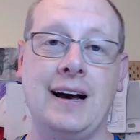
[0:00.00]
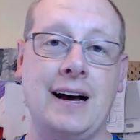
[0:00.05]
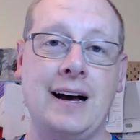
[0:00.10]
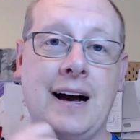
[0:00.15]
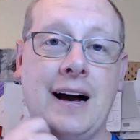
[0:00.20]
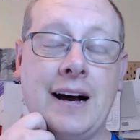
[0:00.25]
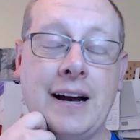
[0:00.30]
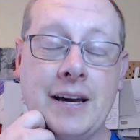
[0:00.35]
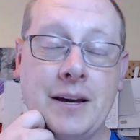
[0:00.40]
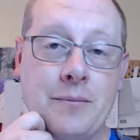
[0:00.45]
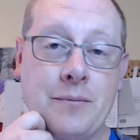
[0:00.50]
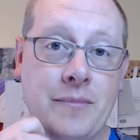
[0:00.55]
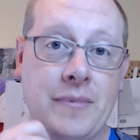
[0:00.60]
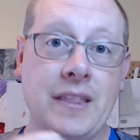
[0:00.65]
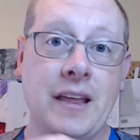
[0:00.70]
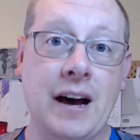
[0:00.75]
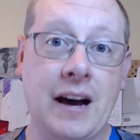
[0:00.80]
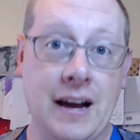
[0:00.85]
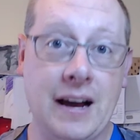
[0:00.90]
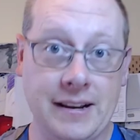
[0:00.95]
I am
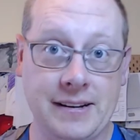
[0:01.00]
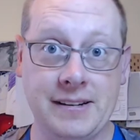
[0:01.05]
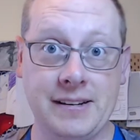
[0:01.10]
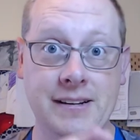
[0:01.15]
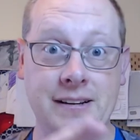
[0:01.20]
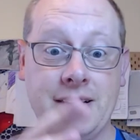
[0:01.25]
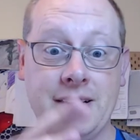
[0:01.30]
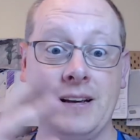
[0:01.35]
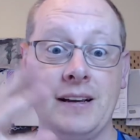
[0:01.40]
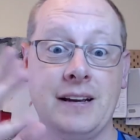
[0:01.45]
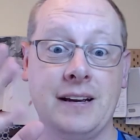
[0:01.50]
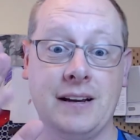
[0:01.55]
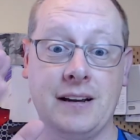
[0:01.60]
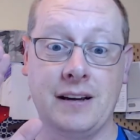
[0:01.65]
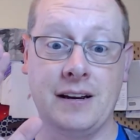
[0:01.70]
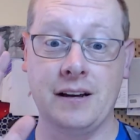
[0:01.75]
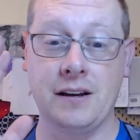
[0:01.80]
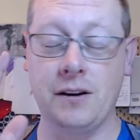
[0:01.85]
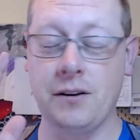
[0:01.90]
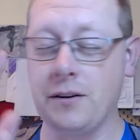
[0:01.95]
not
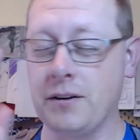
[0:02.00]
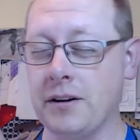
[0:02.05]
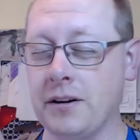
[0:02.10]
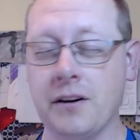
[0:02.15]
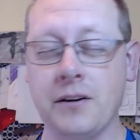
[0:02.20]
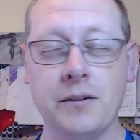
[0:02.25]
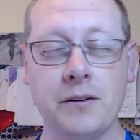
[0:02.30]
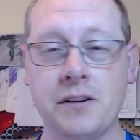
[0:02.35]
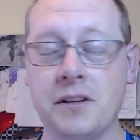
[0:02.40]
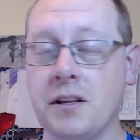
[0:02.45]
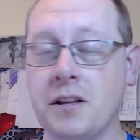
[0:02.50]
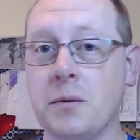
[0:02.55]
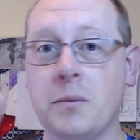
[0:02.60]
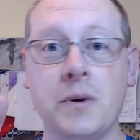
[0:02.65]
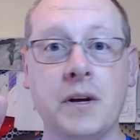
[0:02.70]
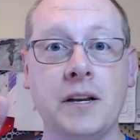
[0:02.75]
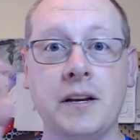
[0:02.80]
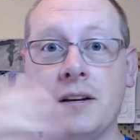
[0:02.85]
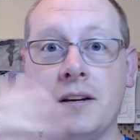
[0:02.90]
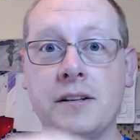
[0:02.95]
going to go into the
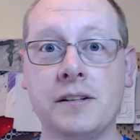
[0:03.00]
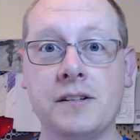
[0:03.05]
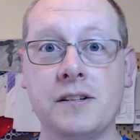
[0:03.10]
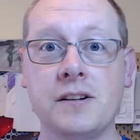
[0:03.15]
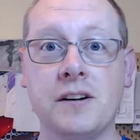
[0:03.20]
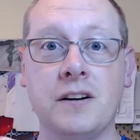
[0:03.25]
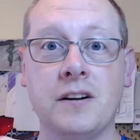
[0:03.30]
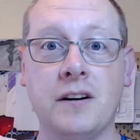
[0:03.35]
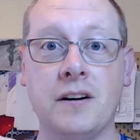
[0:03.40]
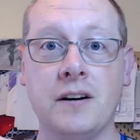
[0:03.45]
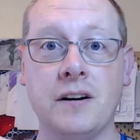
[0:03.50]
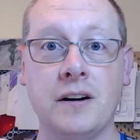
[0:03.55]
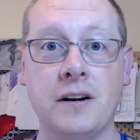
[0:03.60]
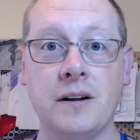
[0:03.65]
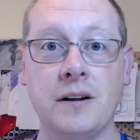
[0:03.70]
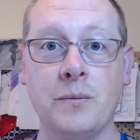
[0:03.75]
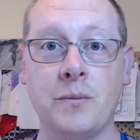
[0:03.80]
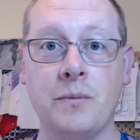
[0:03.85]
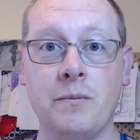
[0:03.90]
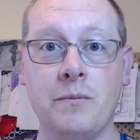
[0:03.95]
opinions
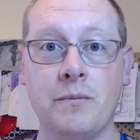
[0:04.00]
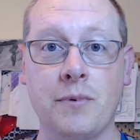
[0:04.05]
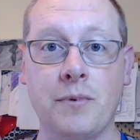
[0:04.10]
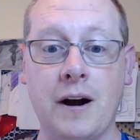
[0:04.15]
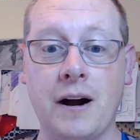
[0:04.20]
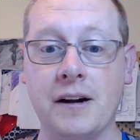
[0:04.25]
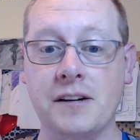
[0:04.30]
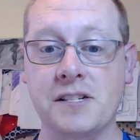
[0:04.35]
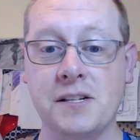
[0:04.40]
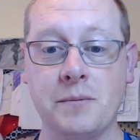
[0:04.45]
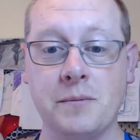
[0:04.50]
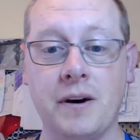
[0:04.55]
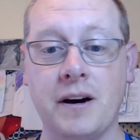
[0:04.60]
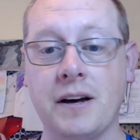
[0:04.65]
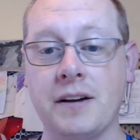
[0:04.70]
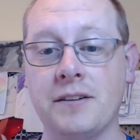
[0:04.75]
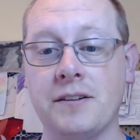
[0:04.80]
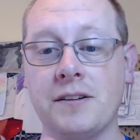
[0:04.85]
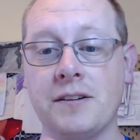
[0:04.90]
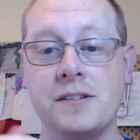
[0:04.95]
on proxy
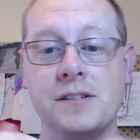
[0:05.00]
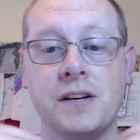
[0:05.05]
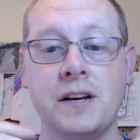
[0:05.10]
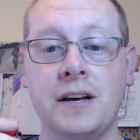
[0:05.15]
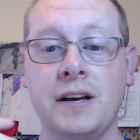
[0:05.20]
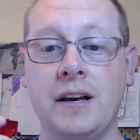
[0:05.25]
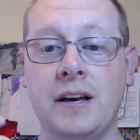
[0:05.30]
models